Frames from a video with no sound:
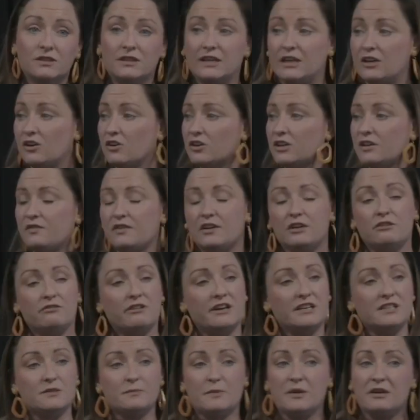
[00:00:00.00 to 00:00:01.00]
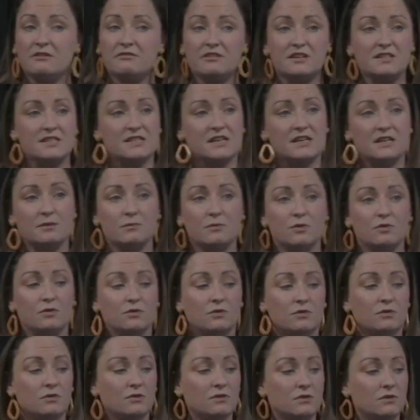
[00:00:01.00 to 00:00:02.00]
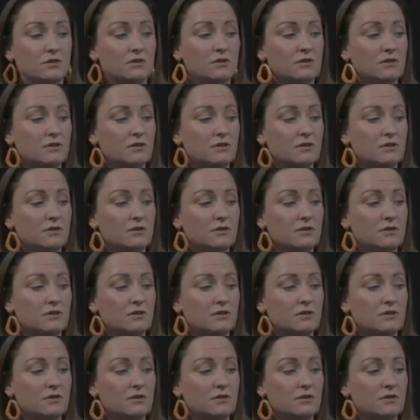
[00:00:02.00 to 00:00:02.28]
they're not giving grace periods anymore.